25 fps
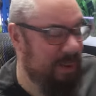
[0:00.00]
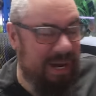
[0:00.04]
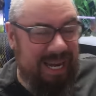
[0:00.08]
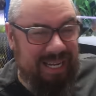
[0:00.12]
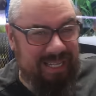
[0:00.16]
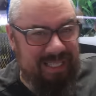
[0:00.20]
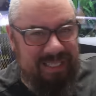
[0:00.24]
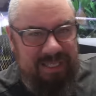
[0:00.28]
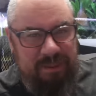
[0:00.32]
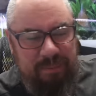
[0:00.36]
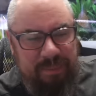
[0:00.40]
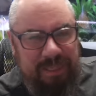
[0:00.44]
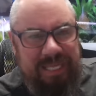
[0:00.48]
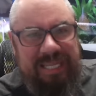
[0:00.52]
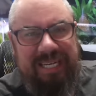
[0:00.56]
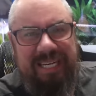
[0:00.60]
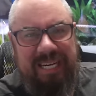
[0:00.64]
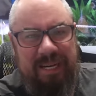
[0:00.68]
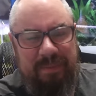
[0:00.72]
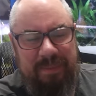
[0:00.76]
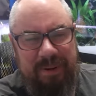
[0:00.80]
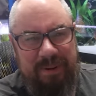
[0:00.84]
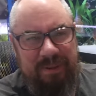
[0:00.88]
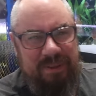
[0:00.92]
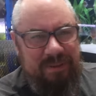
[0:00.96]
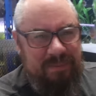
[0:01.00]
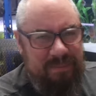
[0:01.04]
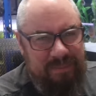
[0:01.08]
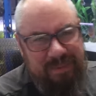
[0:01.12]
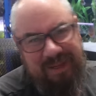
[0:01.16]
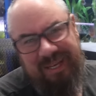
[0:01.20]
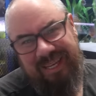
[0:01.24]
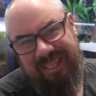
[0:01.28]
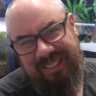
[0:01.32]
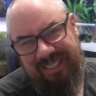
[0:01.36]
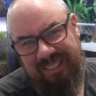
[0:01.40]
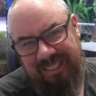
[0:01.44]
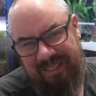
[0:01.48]
bad complaining about them,
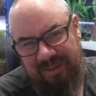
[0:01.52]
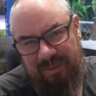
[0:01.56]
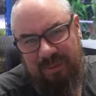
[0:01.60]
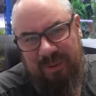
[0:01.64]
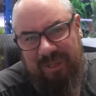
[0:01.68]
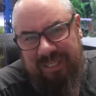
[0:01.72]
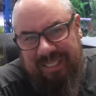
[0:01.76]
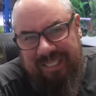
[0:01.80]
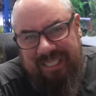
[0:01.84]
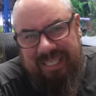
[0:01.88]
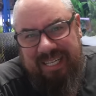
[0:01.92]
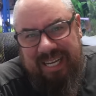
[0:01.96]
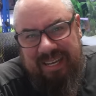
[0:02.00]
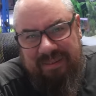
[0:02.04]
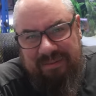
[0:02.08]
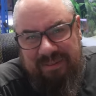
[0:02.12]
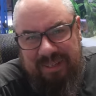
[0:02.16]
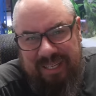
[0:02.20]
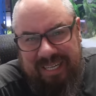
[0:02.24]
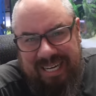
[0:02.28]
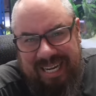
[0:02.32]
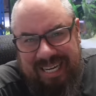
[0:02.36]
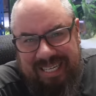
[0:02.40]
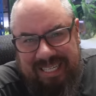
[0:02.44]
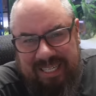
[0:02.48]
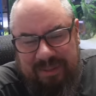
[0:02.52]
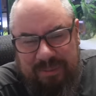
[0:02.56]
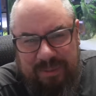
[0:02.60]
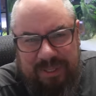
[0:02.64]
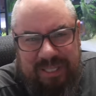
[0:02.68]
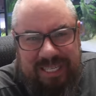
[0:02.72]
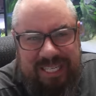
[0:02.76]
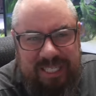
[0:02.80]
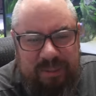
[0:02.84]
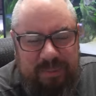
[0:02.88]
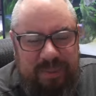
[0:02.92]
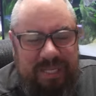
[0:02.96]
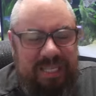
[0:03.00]
but I just wanted to give you an idea of what
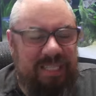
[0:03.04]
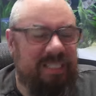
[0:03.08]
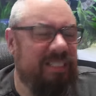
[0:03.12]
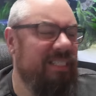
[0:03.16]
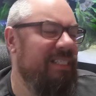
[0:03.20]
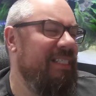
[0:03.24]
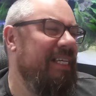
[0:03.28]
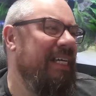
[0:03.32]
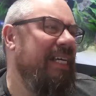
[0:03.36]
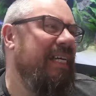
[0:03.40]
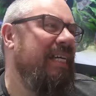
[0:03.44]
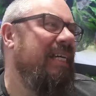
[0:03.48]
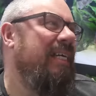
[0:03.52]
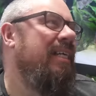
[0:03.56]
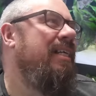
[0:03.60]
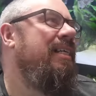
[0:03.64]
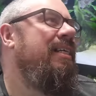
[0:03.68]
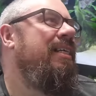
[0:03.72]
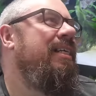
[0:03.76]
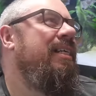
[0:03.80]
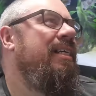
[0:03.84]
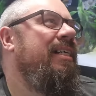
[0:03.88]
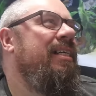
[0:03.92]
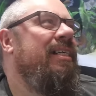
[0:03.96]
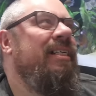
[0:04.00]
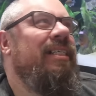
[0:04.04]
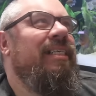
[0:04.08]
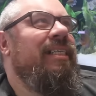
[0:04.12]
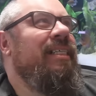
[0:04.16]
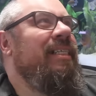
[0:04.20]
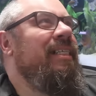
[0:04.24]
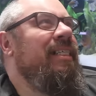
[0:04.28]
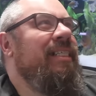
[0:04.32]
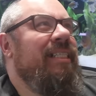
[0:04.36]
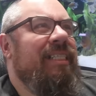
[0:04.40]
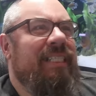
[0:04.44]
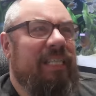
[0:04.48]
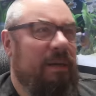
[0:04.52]
the experience is like.
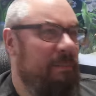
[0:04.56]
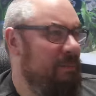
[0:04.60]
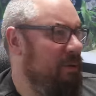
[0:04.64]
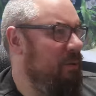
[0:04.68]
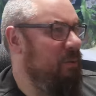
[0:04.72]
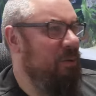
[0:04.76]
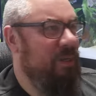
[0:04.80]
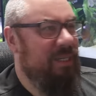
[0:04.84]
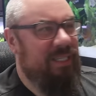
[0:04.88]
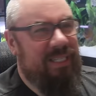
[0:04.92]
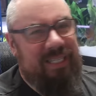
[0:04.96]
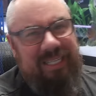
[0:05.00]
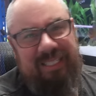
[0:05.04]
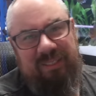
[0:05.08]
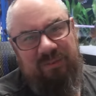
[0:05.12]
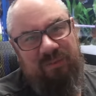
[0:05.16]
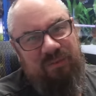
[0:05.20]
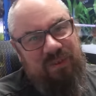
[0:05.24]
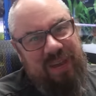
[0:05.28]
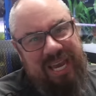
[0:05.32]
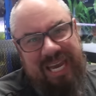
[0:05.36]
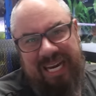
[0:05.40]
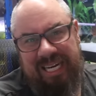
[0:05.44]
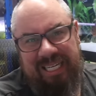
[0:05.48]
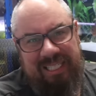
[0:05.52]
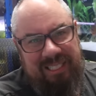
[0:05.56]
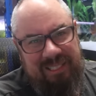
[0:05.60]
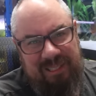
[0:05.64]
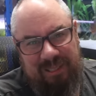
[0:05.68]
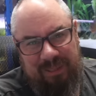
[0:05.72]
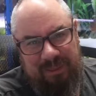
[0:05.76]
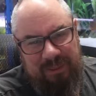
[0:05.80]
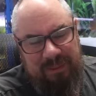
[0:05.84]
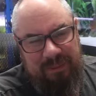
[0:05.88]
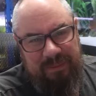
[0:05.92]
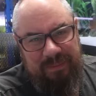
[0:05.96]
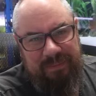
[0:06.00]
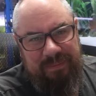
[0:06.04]
Number one, it's very
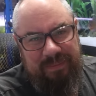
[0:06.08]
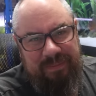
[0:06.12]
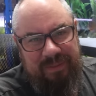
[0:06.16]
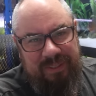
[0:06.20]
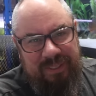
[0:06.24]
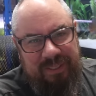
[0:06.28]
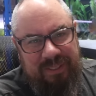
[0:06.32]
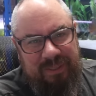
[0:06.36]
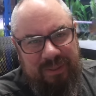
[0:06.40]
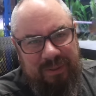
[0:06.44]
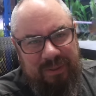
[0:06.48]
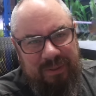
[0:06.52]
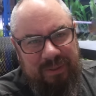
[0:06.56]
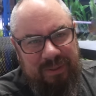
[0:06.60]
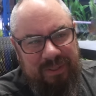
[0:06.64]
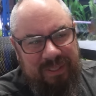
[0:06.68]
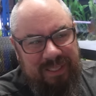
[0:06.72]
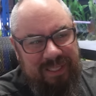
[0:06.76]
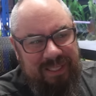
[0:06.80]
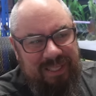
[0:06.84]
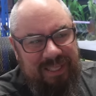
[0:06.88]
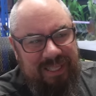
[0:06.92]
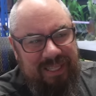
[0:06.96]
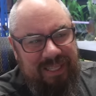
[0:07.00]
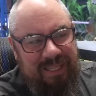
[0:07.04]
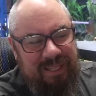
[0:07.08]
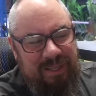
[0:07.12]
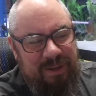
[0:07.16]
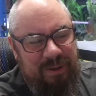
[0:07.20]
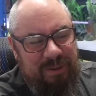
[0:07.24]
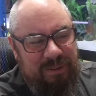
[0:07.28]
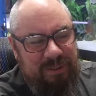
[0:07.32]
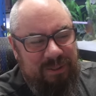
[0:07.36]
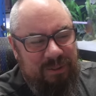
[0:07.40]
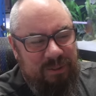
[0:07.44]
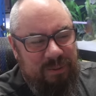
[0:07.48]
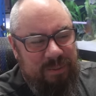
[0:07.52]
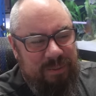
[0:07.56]
slow. So the
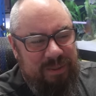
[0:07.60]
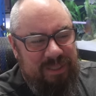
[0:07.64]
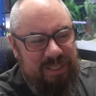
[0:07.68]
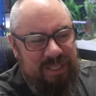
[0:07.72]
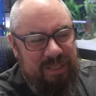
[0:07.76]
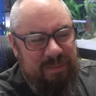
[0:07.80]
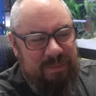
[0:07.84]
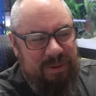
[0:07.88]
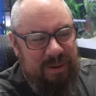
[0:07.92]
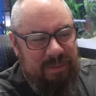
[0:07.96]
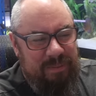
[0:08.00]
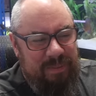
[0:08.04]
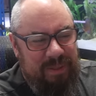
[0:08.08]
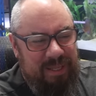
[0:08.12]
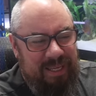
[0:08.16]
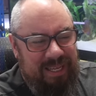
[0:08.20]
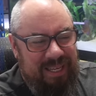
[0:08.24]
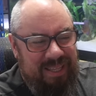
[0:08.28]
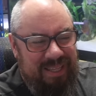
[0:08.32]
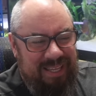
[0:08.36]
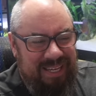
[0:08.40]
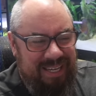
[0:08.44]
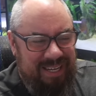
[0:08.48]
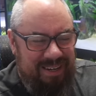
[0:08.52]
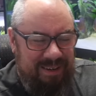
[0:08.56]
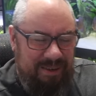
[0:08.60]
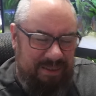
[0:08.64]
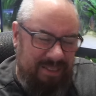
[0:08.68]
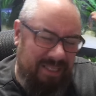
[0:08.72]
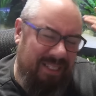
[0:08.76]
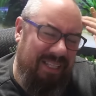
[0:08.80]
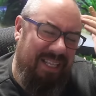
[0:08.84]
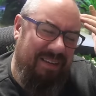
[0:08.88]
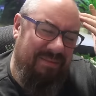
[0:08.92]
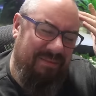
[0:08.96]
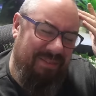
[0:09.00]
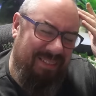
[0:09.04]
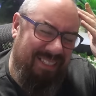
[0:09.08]
auction opened to the public, I think, around
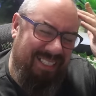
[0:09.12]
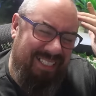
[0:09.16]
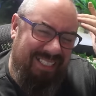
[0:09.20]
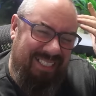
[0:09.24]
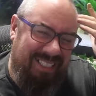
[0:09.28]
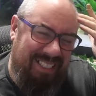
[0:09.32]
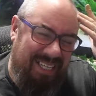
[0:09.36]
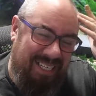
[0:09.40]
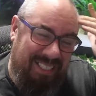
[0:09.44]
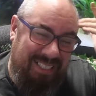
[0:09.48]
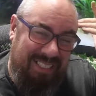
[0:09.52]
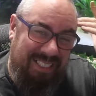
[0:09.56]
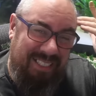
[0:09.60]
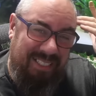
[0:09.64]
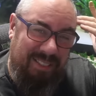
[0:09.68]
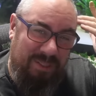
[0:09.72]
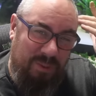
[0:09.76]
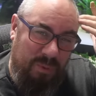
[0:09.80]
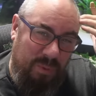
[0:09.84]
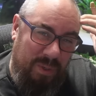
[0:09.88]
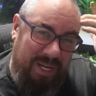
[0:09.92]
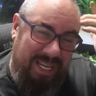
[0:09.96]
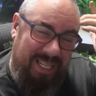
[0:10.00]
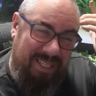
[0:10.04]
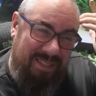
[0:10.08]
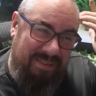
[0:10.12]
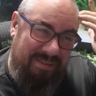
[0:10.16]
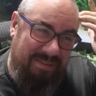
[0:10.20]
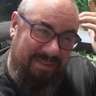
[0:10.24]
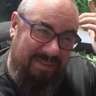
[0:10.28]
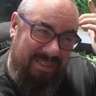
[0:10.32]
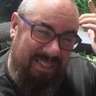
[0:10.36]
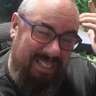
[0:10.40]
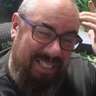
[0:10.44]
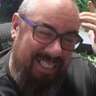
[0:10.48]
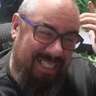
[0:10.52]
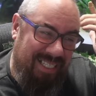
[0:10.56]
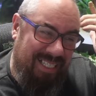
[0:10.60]
11 and started at 12.
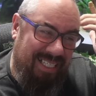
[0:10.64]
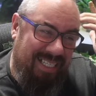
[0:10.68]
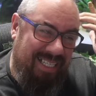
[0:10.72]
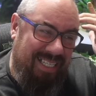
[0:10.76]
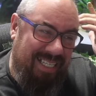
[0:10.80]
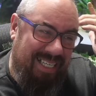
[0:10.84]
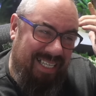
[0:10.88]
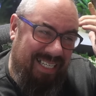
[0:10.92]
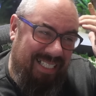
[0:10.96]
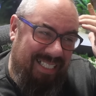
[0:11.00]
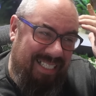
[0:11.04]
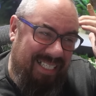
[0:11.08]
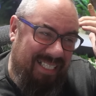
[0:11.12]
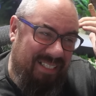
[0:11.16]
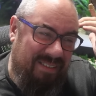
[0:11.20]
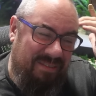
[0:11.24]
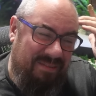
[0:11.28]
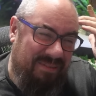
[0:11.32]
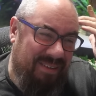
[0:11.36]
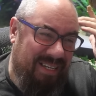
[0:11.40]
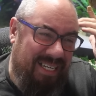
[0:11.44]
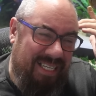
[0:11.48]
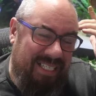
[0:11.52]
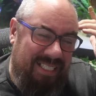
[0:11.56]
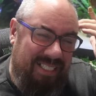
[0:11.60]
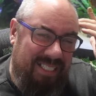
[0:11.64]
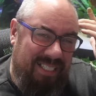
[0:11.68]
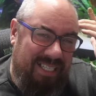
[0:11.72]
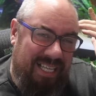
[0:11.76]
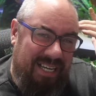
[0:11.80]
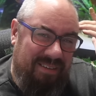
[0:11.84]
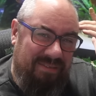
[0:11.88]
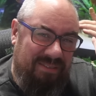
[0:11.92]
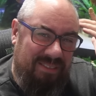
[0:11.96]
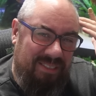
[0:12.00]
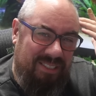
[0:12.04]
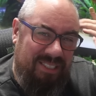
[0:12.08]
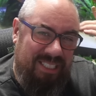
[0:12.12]
It didn't finish till
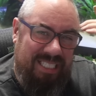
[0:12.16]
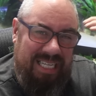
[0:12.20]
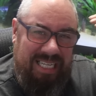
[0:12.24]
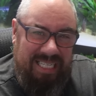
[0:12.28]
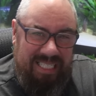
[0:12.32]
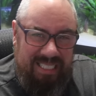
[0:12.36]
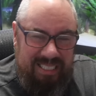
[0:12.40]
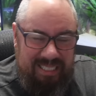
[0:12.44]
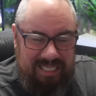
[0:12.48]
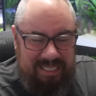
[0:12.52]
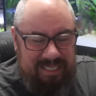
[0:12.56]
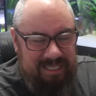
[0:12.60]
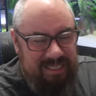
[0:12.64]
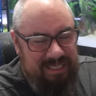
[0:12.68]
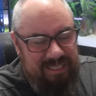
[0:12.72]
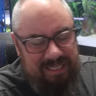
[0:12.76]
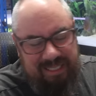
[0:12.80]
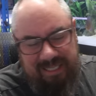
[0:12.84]
after 6.